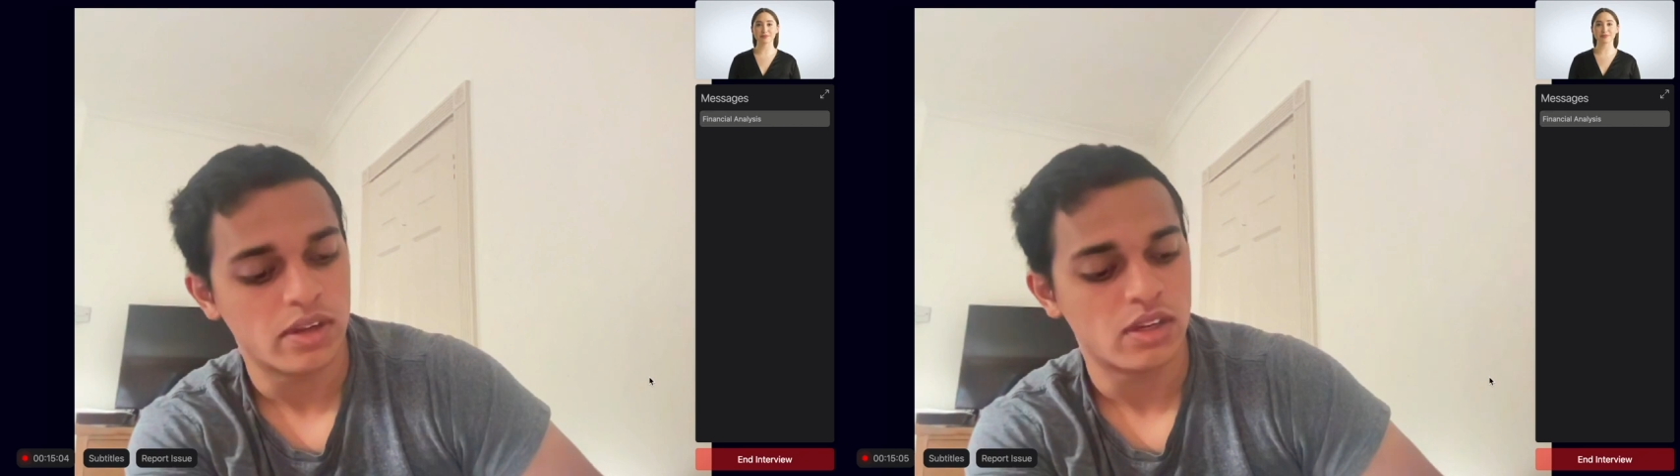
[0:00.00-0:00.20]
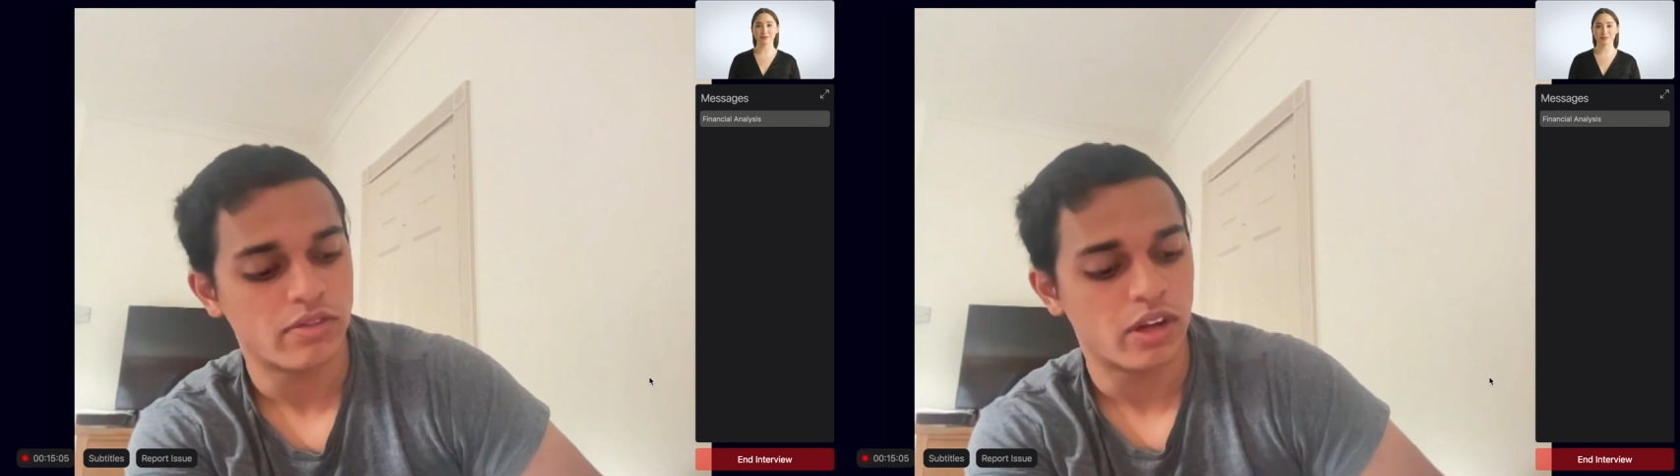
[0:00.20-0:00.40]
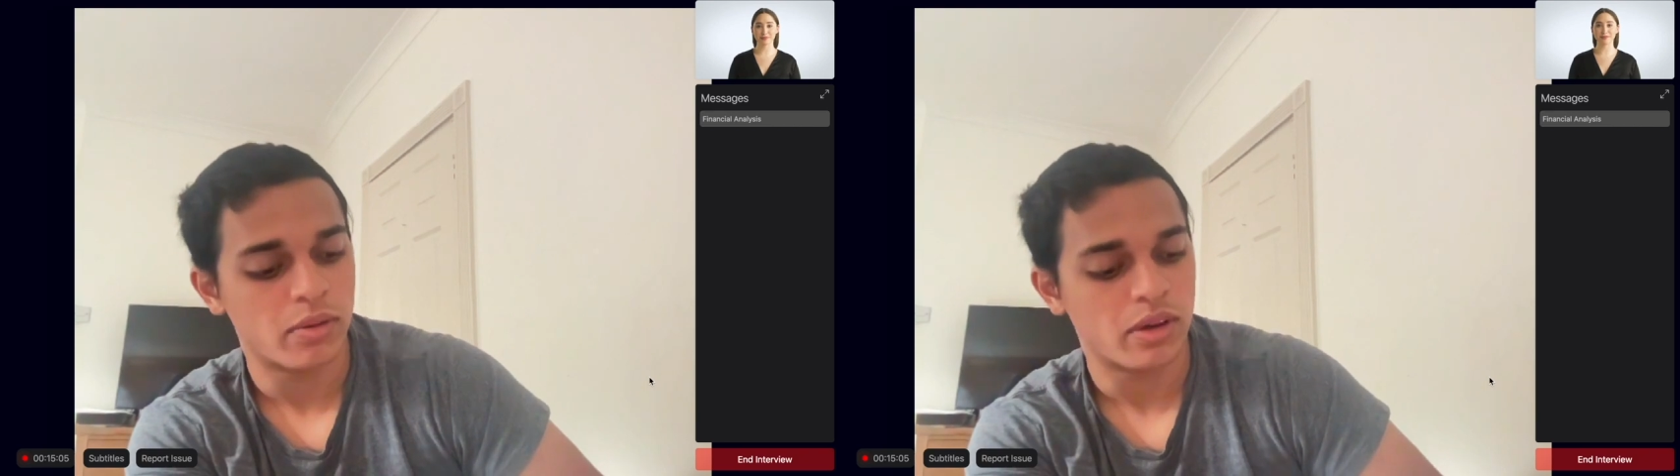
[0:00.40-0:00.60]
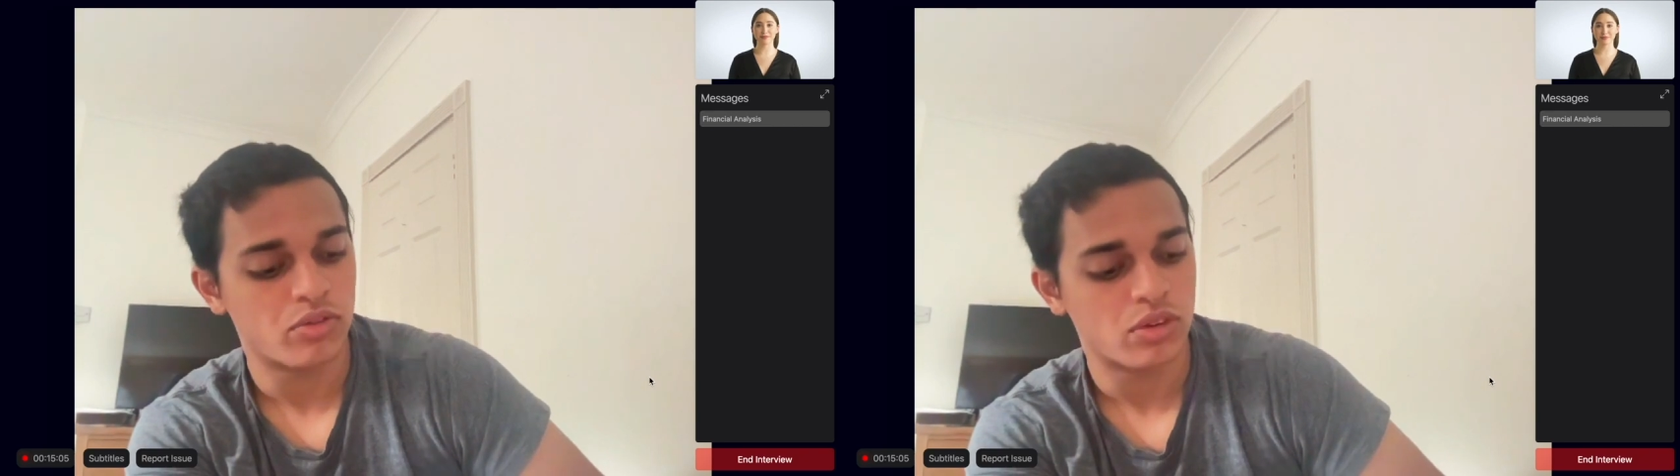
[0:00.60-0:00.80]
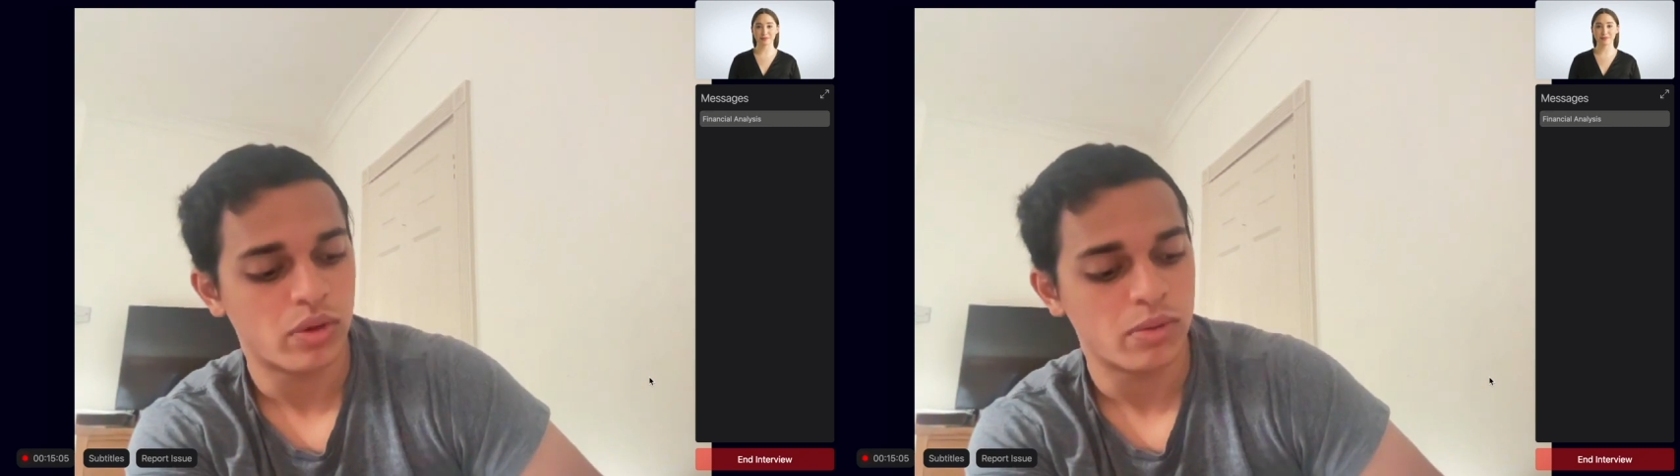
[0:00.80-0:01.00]
divided by
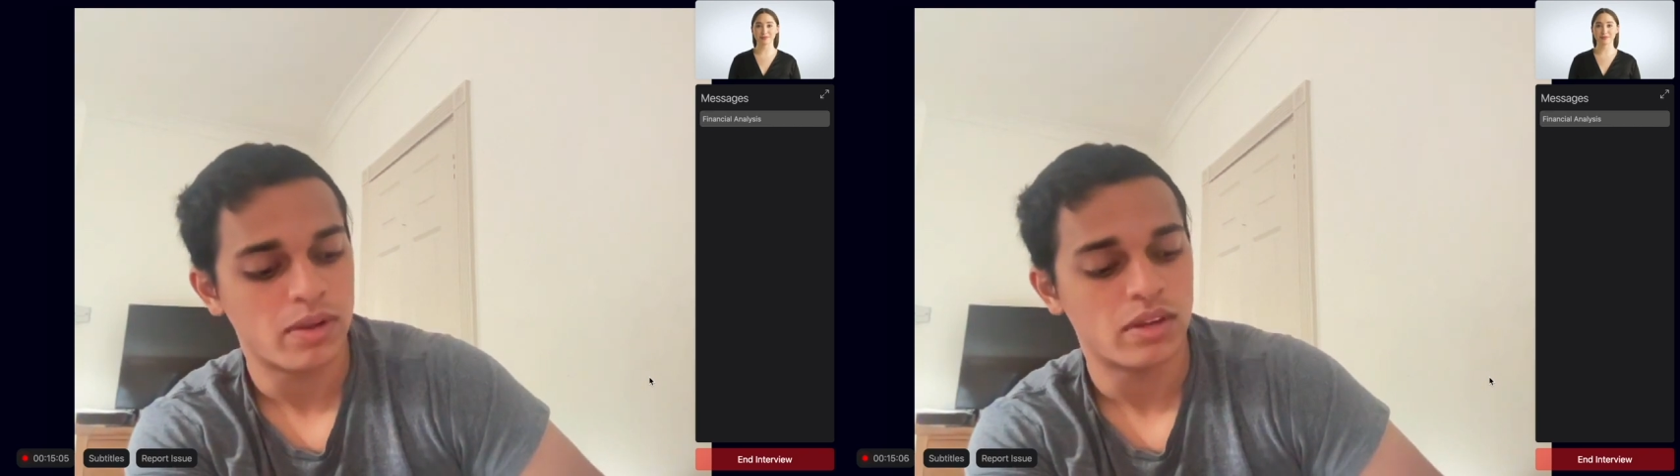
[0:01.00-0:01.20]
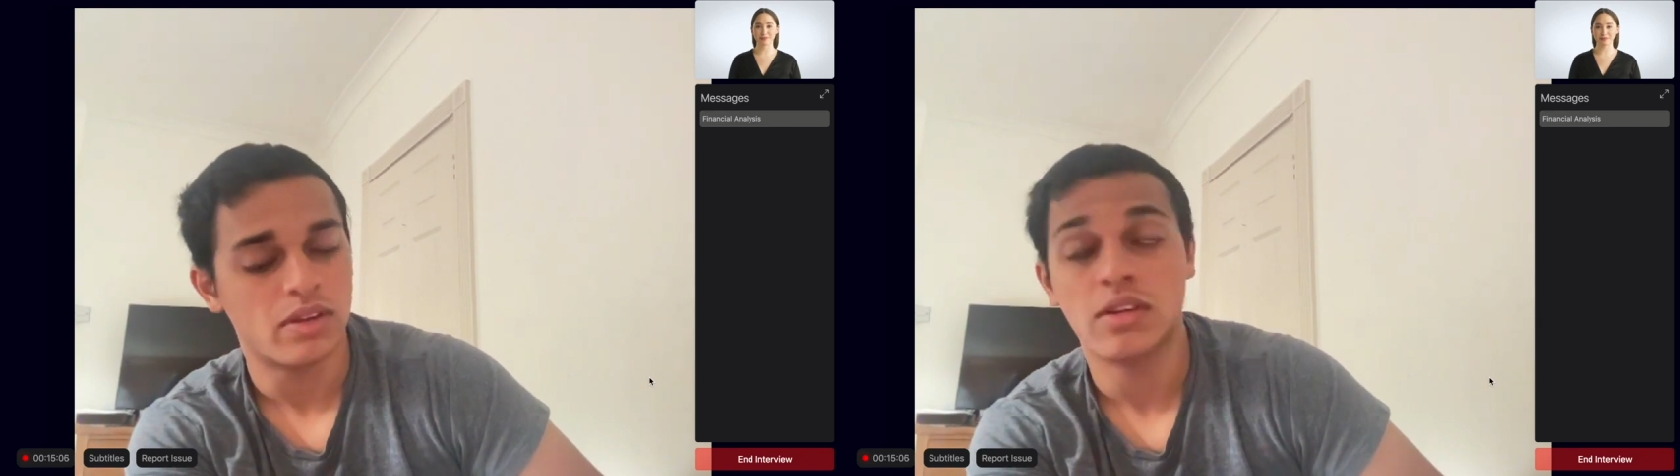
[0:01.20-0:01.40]
120 million